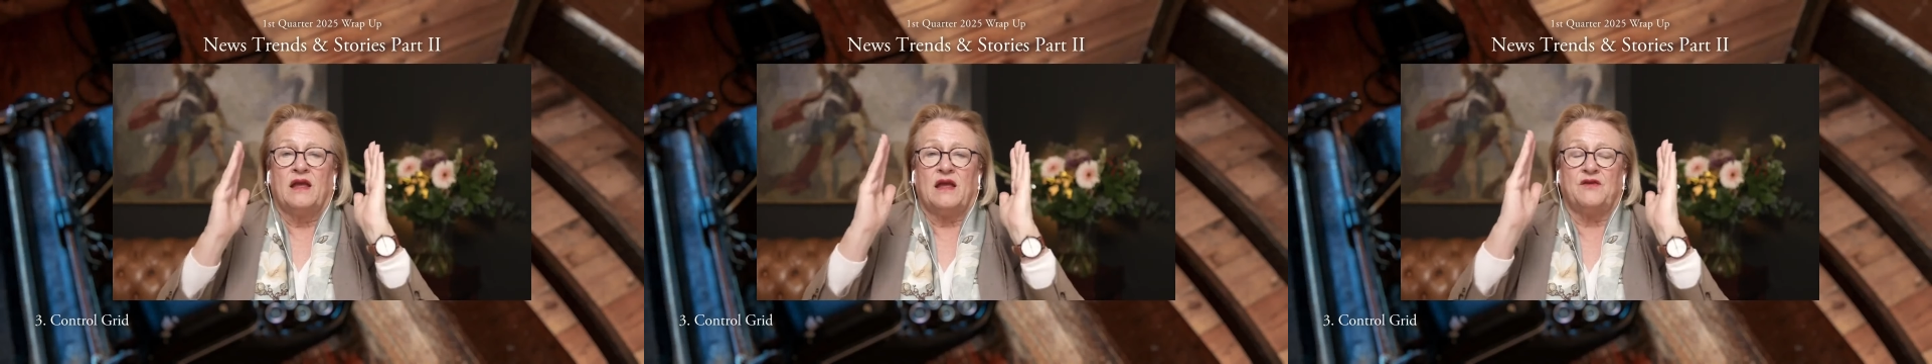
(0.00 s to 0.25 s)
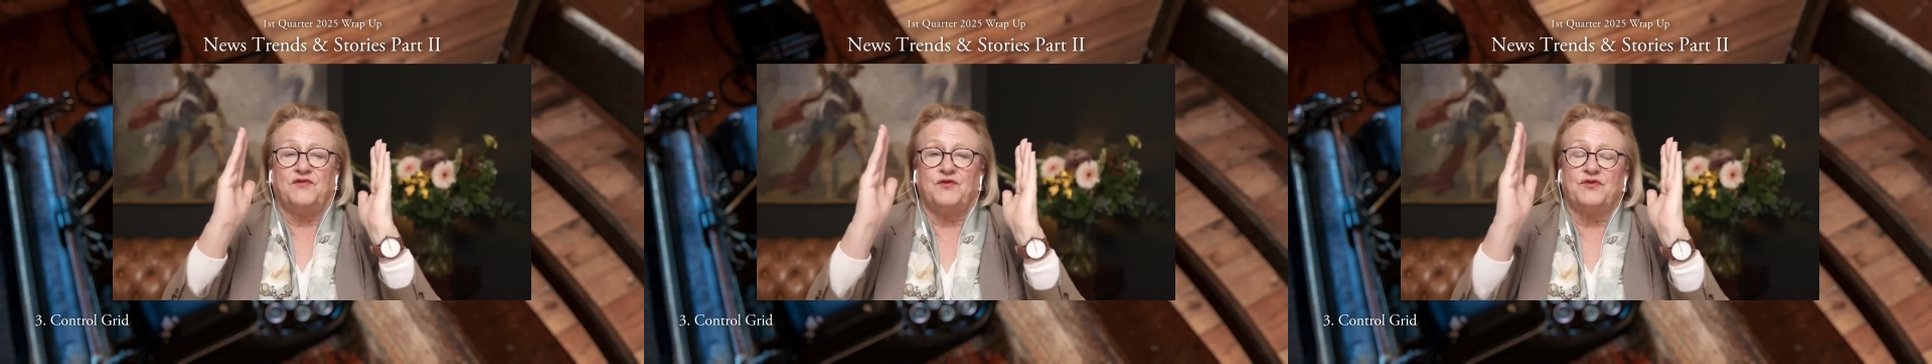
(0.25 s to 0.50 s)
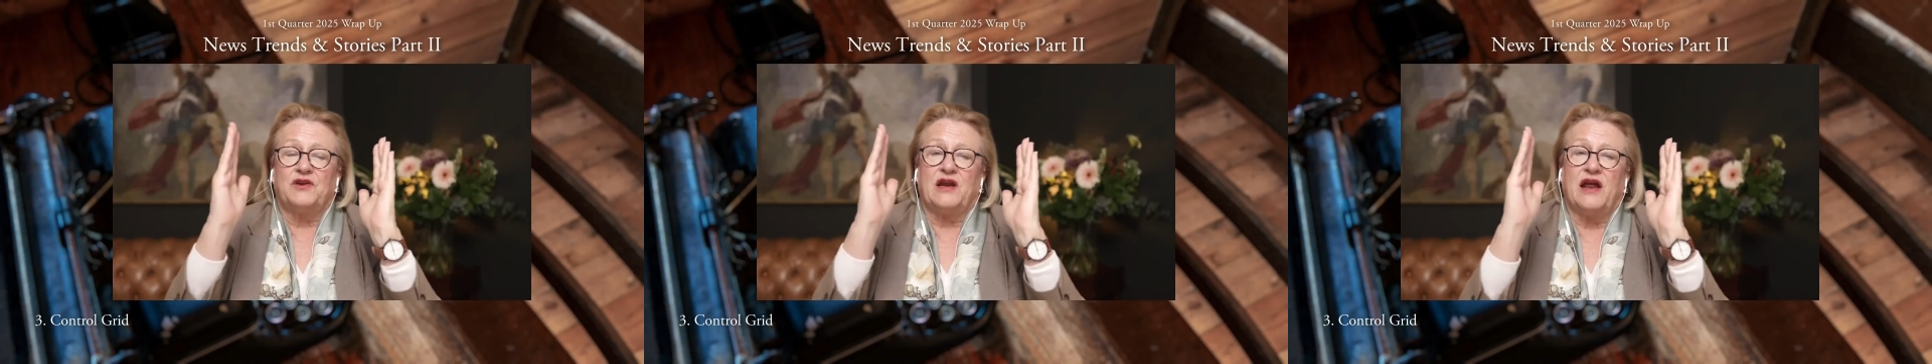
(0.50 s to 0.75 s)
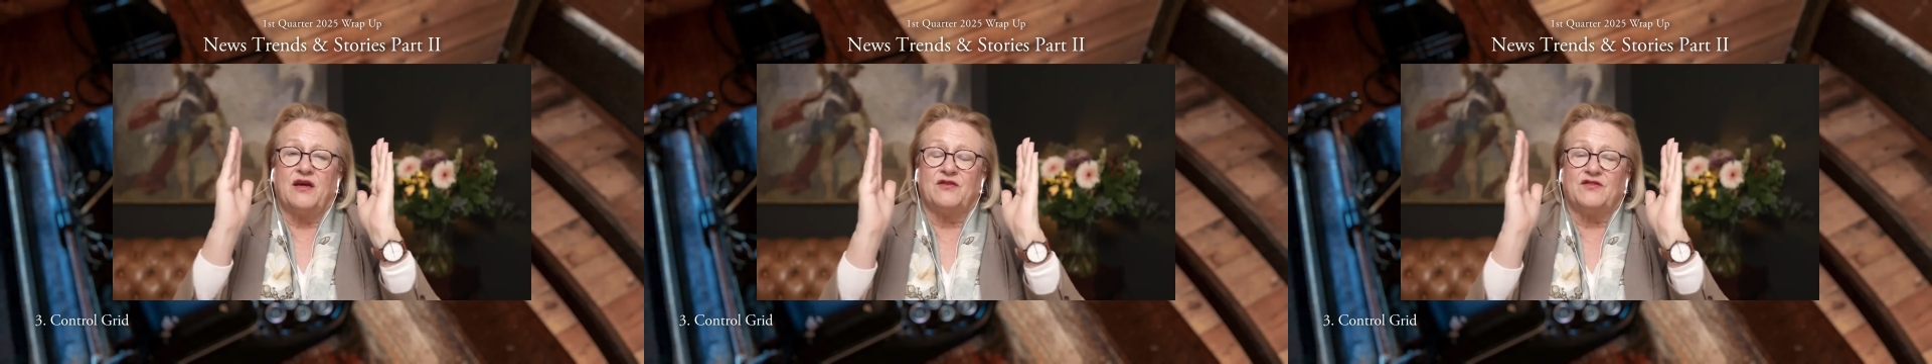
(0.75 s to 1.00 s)
If you look at
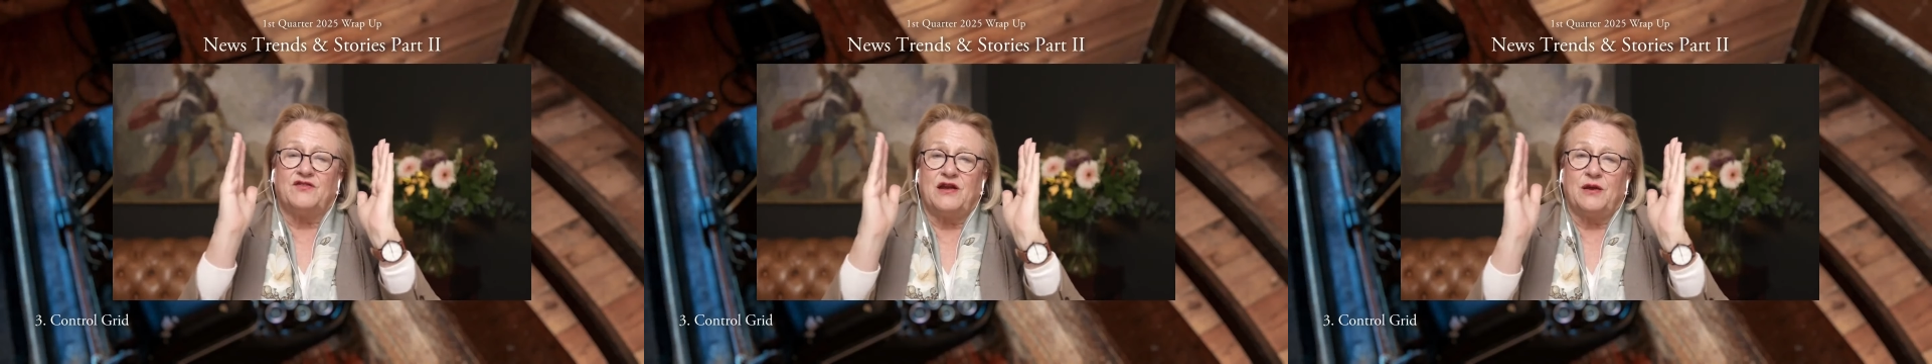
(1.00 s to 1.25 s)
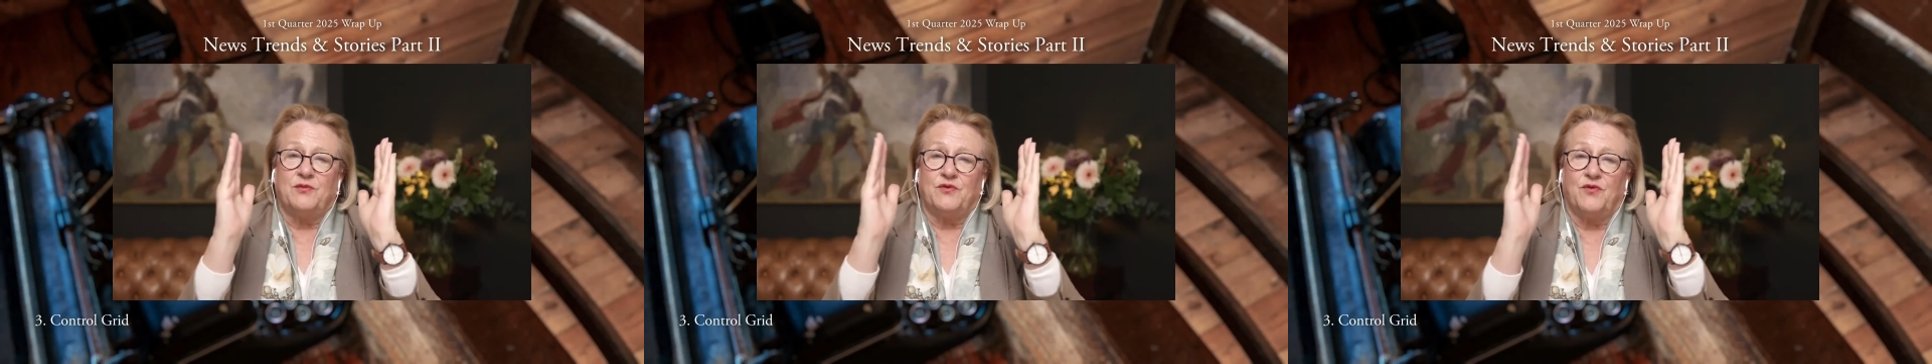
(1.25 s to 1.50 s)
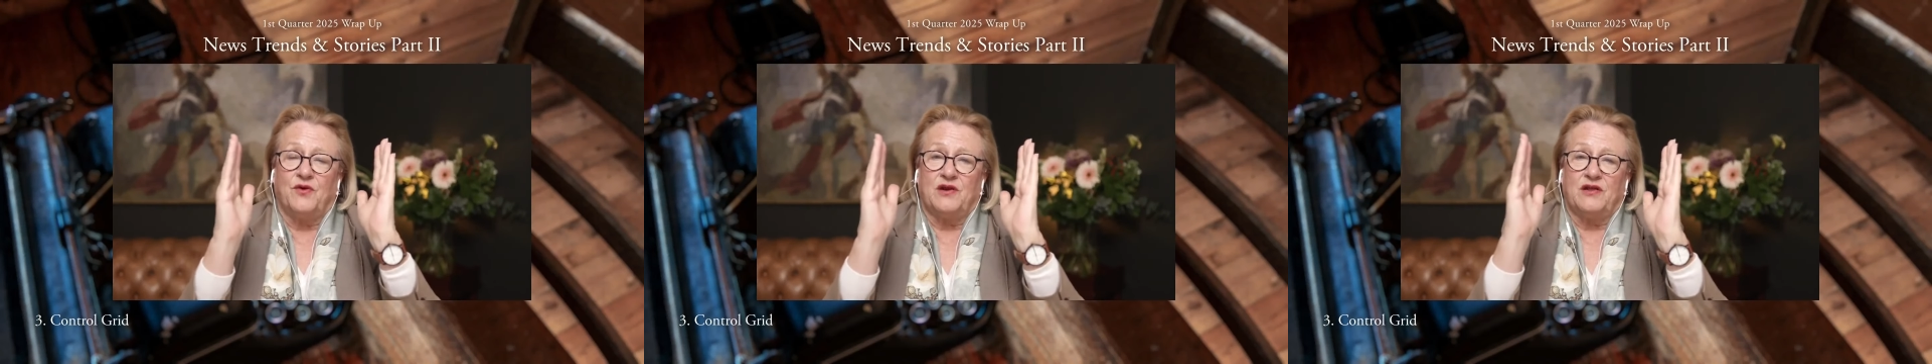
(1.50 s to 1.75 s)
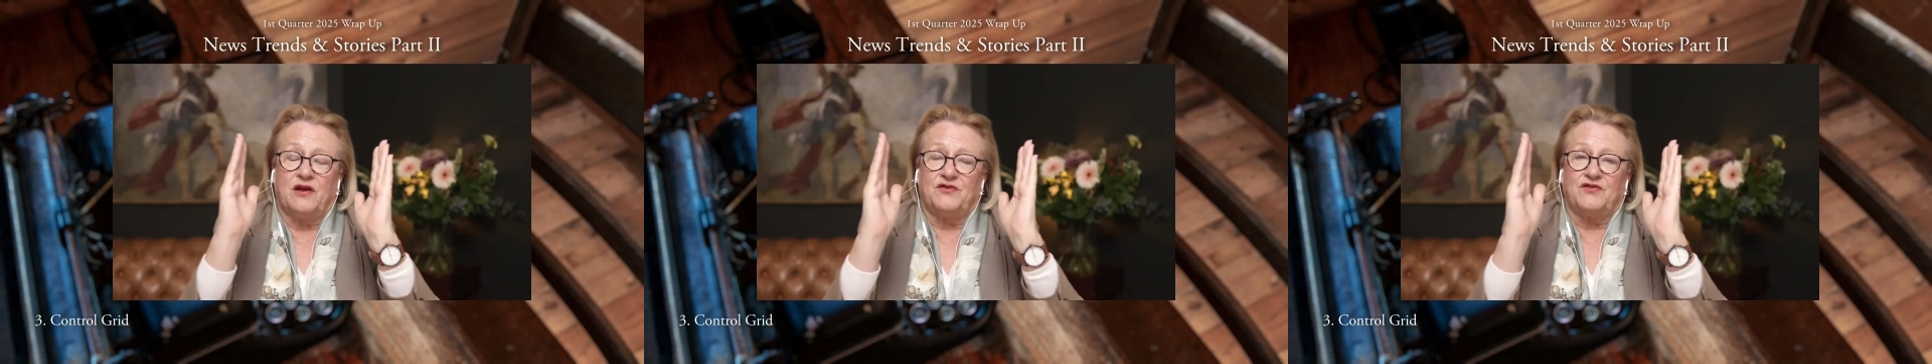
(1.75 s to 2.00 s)
how the stablecoin
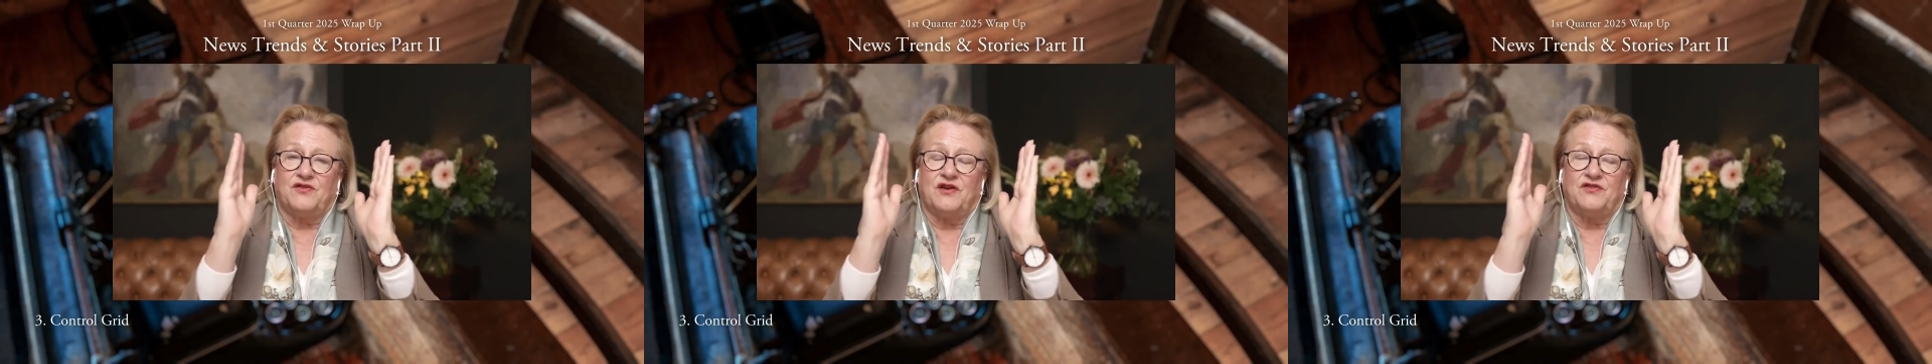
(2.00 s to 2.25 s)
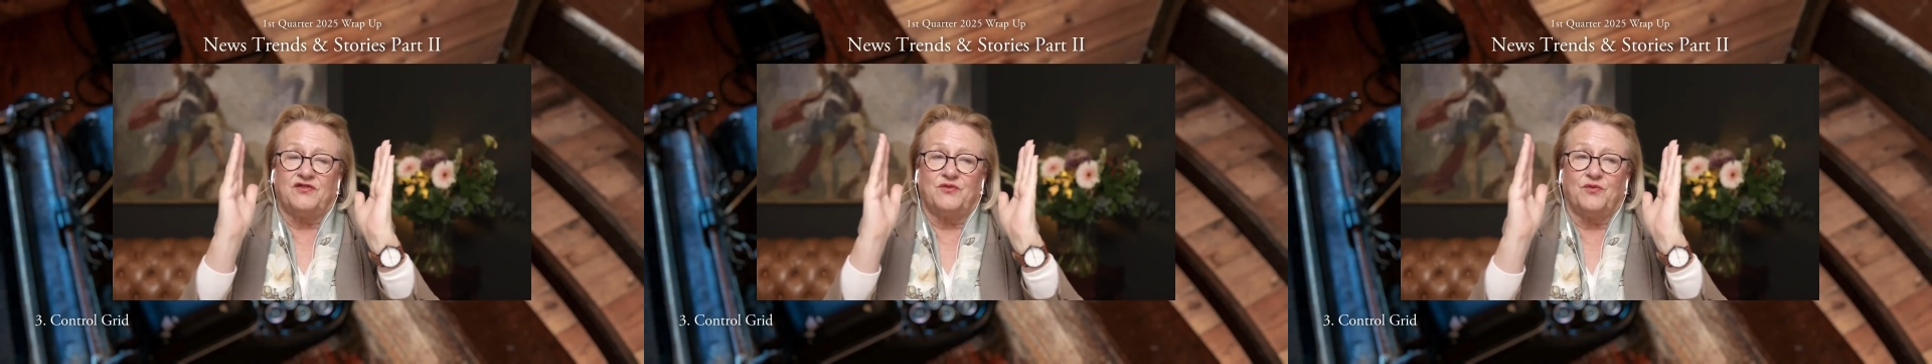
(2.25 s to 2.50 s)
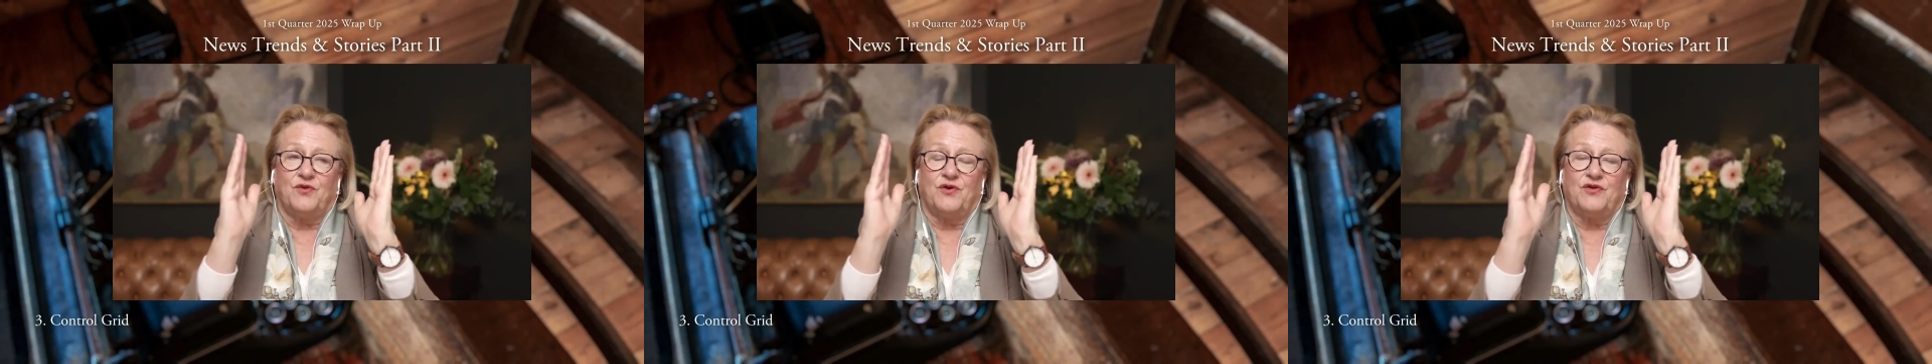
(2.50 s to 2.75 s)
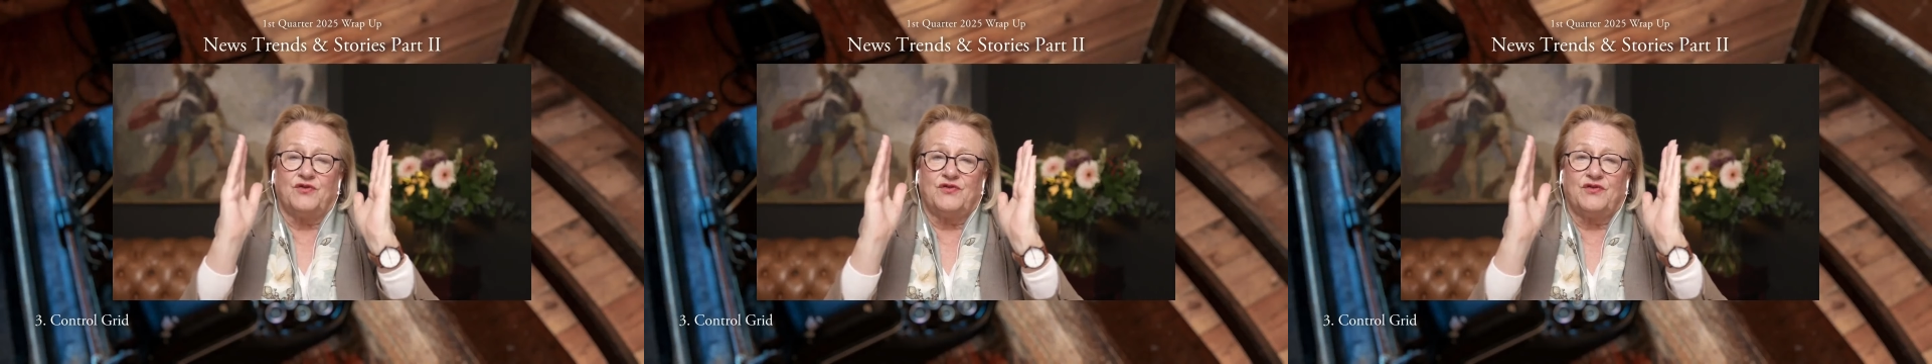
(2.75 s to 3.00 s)
legislation
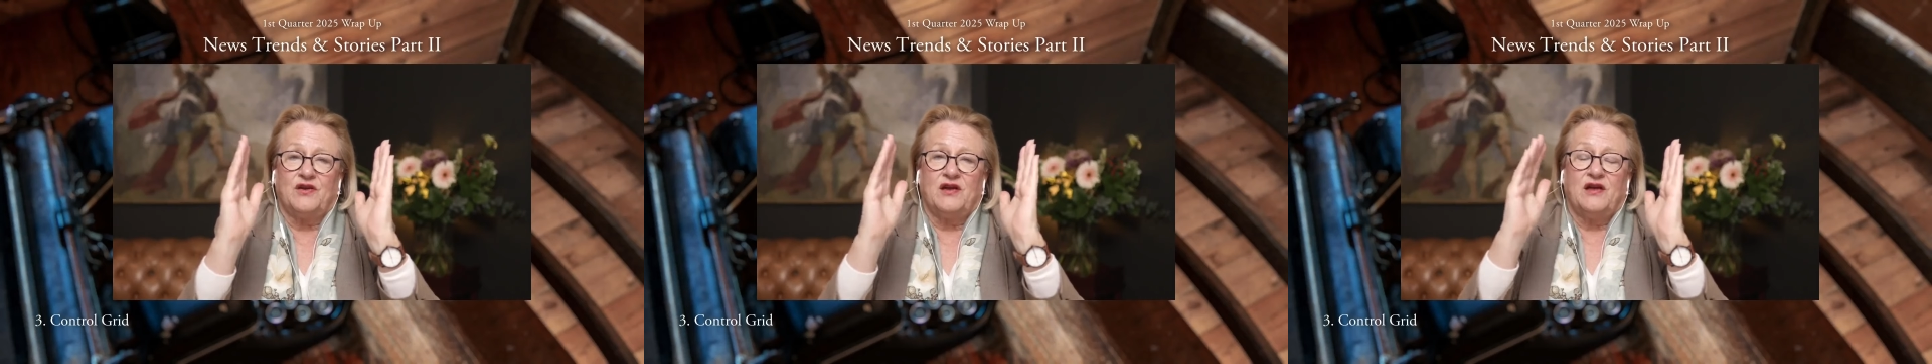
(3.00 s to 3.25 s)
works,